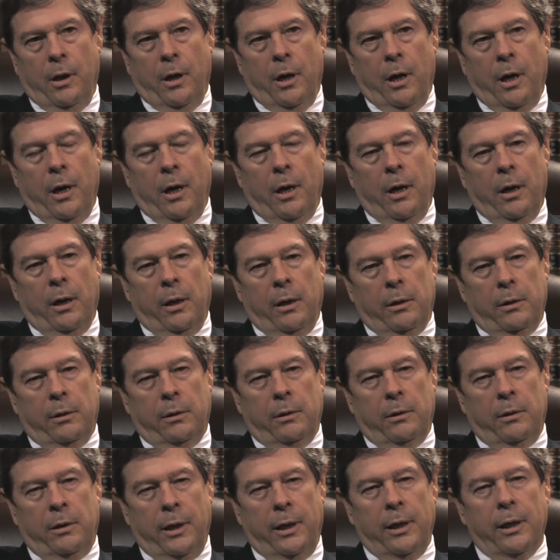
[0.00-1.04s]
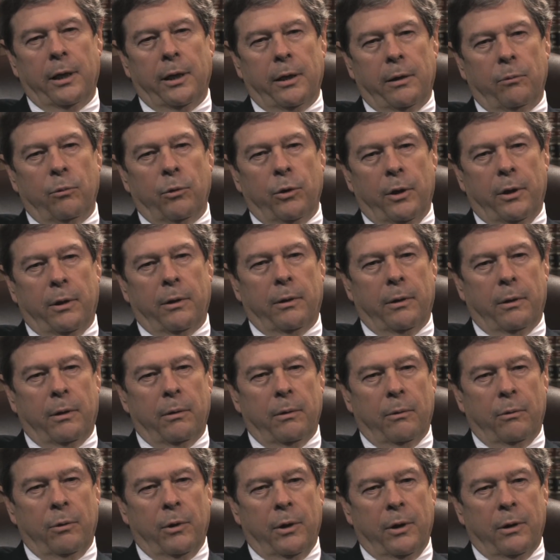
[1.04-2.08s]
uh, dealing with
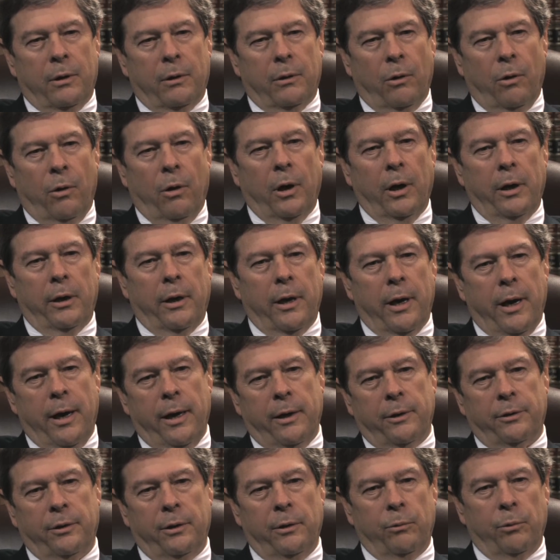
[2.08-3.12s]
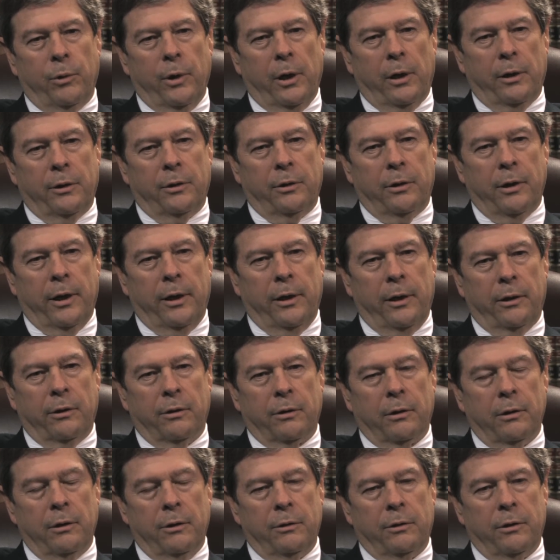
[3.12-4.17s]
with oil and gas and real estate
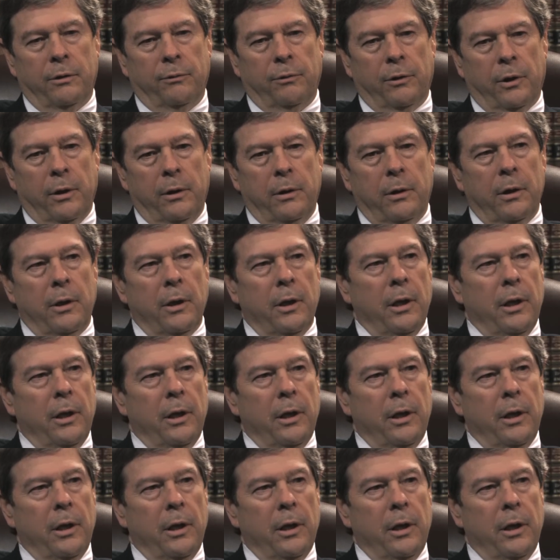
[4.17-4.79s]
exclusively.